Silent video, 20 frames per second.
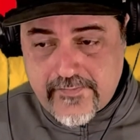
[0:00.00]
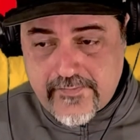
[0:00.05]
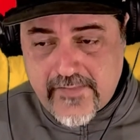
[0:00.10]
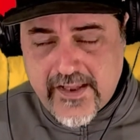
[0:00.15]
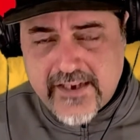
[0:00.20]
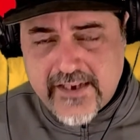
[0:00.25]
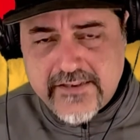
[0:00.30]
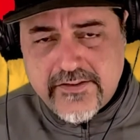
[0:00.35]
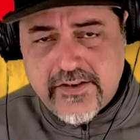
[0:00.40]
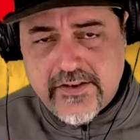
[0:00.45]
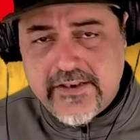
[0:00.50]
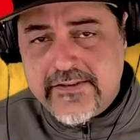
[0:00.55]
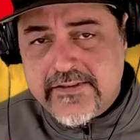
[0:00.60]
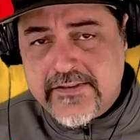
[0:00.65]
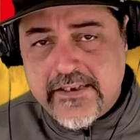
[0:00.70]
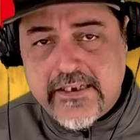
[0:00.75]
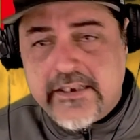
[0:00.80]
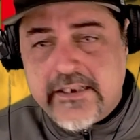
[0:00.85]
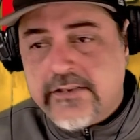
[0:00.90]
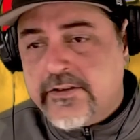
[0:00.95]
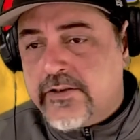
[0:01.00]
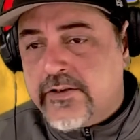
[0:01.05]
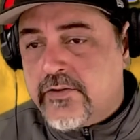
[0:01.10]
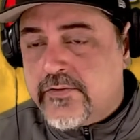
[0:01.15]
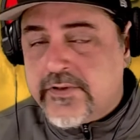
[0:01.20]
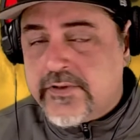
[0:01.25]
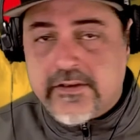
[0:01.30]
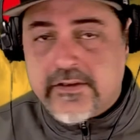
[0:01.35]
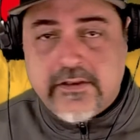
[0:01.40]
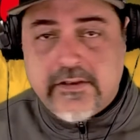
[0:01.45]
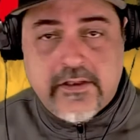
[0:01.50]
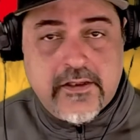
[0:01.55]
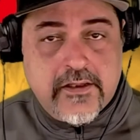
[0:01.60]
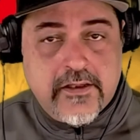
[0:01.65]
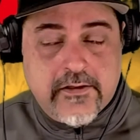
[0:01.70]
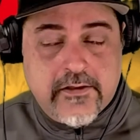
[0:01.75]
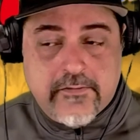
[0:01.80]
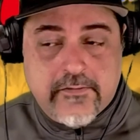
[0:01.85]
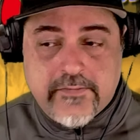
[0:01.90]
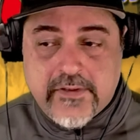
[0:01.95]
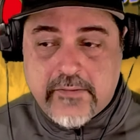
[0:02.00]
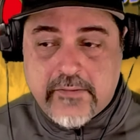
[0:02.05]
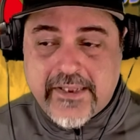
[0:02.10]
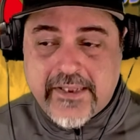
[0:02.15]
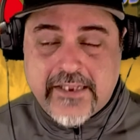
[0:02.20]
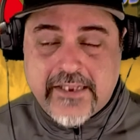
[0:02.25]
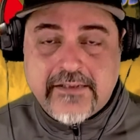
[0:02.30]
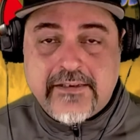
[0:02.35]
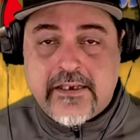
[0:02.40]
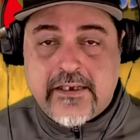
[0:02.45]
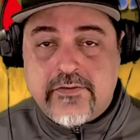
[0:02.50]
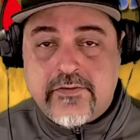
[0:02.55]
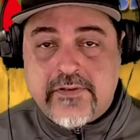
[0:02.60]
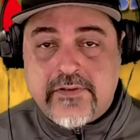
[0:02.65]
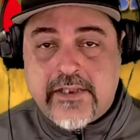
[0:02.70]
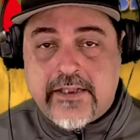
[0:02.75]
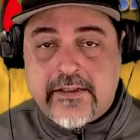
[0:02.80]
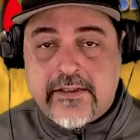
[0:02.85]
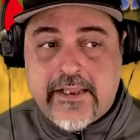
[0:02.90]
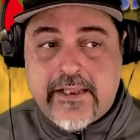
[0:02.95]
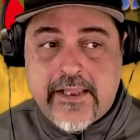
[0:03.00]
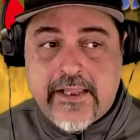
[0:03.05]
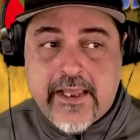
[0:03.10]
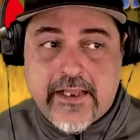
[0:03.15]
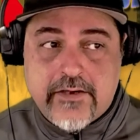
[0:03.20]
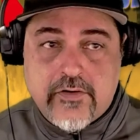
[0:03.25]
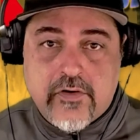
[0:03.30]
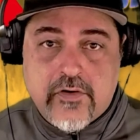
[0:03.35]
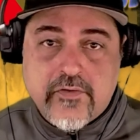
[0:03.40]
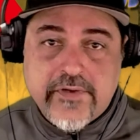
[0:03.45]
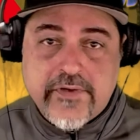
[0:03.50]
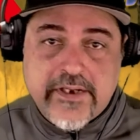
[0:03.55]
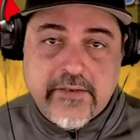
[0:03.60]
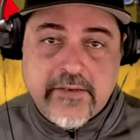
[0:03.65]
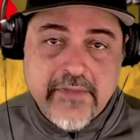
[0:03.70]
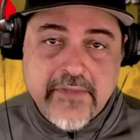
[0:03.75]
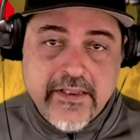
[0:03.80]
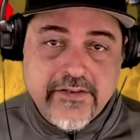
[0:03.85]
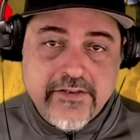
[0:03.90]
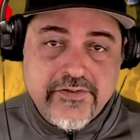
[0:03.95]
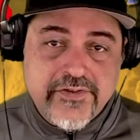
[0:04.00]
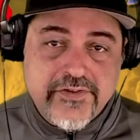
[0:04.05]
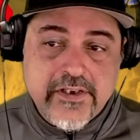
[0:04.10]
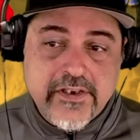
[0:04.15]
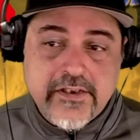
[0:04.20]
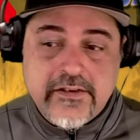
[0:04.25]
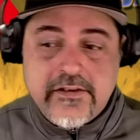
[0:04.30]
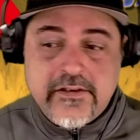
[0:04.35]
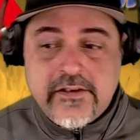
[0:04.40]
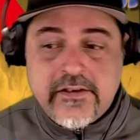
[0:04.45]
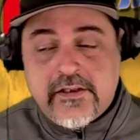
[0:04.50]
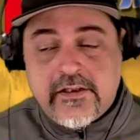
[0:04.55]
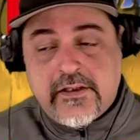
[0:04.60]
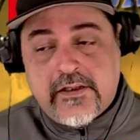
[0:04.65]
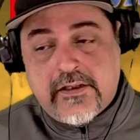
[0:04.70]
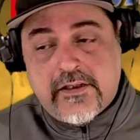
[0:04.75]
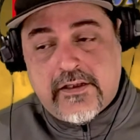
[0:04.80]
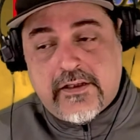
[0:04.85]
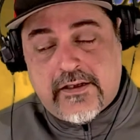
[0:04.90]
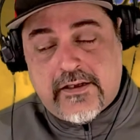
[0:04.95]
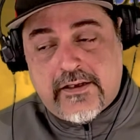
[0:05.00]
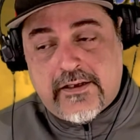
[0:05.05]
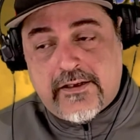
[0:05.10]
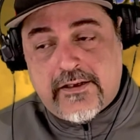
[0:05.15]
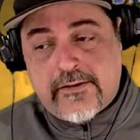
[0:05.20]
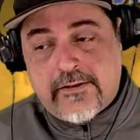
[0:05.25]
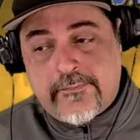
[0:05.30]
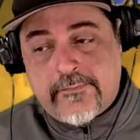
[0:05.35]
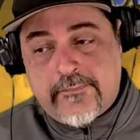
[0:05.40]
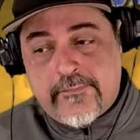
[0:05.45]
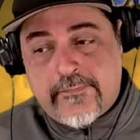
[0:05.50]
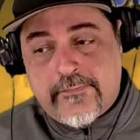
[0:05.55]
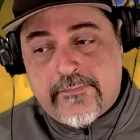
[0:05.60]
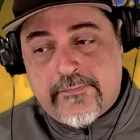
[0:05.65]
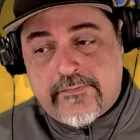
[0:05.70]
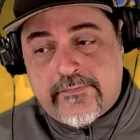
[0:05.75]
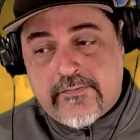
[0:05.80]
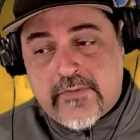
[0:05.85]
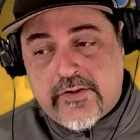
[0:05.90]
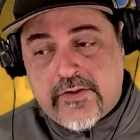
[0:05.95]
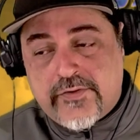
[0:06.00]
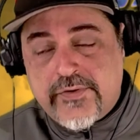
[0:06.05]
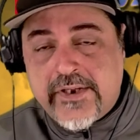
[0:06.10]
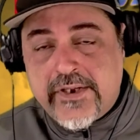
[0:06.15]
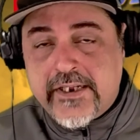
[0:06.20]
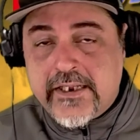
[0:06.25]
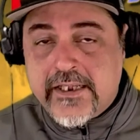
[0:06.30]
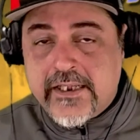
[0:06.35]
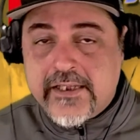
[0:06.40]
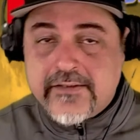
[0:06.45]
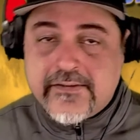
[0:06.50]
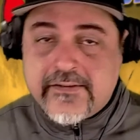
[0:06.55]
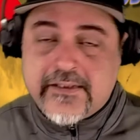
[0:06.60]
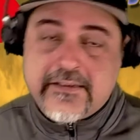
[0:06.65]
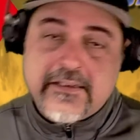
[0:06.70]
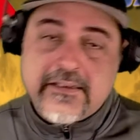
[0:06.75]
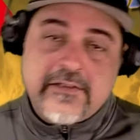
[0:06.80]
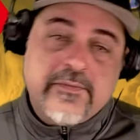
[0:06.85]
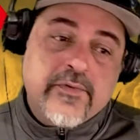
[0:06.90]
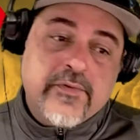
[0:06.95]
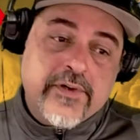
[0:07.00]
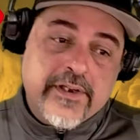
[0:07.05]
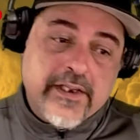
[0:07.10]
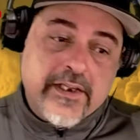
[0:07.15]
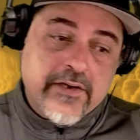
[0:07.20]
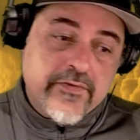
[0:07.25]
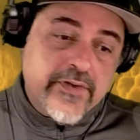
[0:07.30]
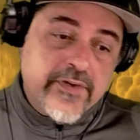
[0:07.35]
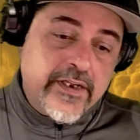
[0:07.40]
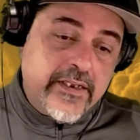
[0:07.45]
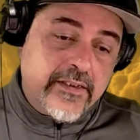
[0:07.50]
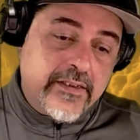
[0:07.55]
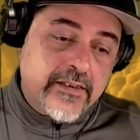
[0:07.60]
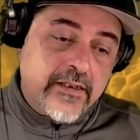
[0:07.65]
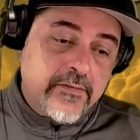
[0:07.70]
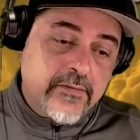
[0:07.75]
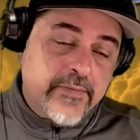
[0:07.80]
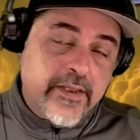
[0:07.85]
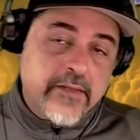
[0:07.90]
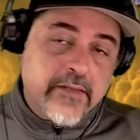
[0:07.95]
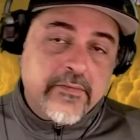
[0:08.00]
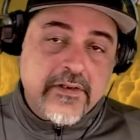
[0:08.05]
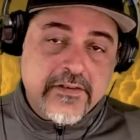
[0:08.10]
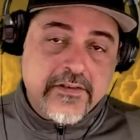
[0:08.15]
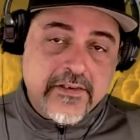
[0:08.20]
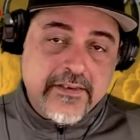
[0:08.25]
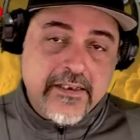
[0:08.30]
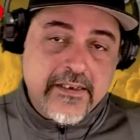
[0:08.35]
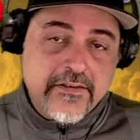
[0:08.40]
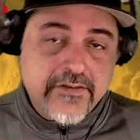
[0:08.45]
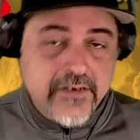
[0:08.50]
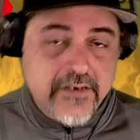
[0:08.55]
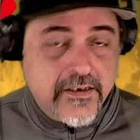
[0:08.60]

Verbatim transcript: I started seeing, you know, the the main titles that they had already mentioned. Um, the three D S, at this point, I really didn't pay much attention.